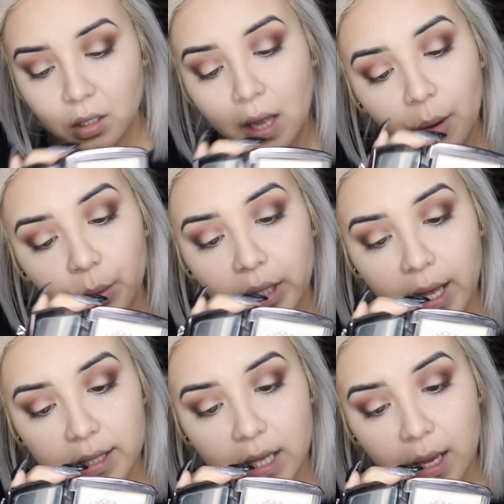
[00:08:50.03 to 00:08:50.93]

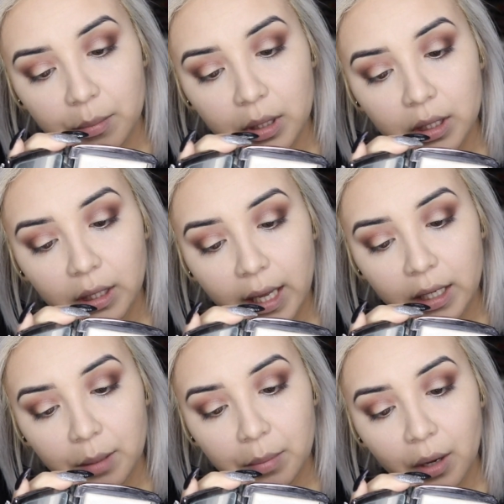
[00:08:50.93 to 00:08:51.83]
Hourglass Ambient
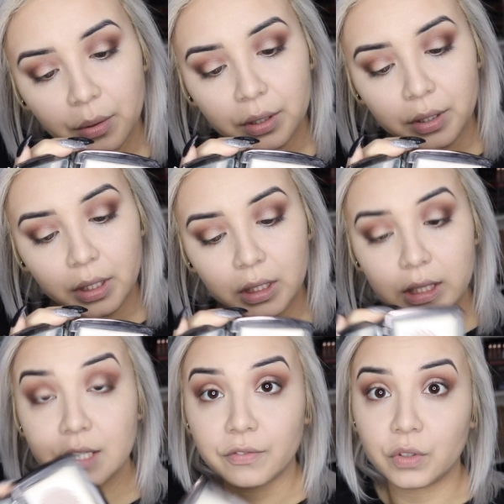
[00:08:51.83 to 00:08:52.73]
Lighting Powder
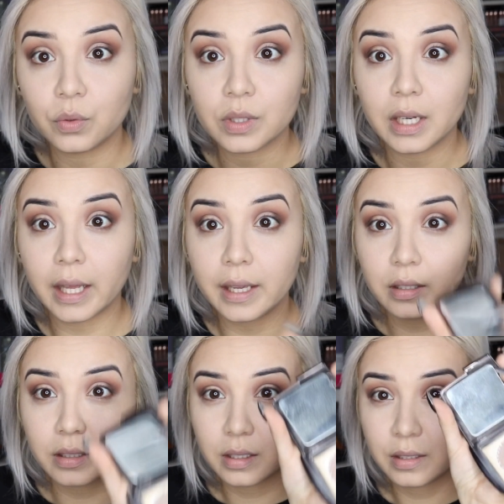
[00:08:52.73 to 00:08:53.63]
in Diffused
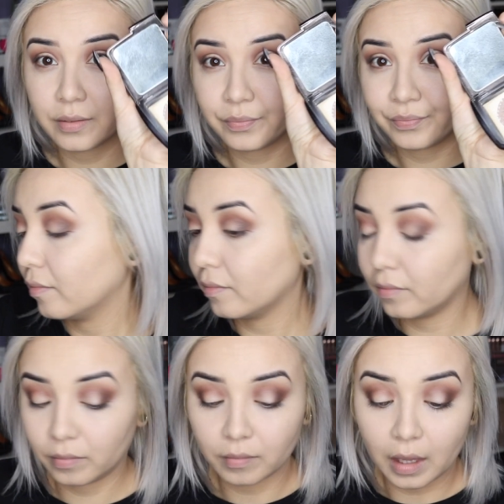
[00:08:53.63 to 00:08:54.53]
Light.
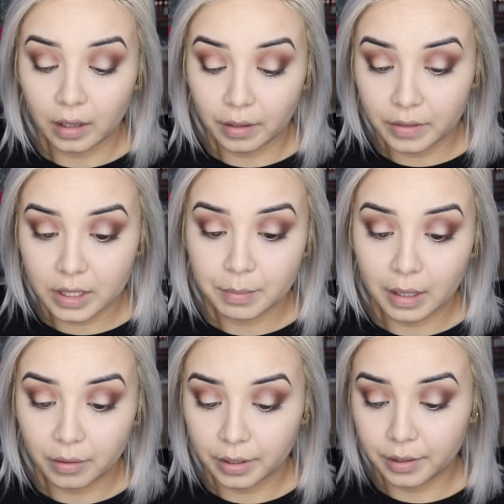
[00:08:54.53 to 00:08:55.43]
I love this
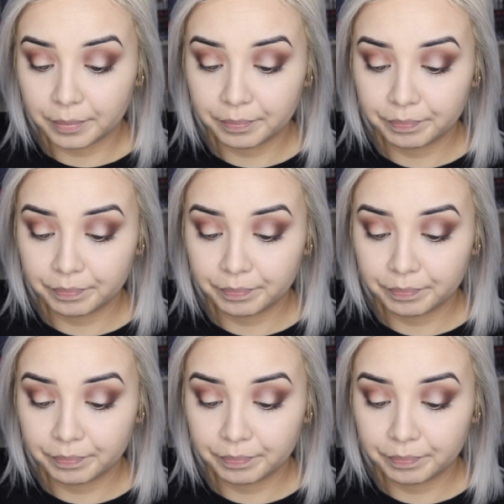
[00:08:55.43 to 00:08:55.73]
powder.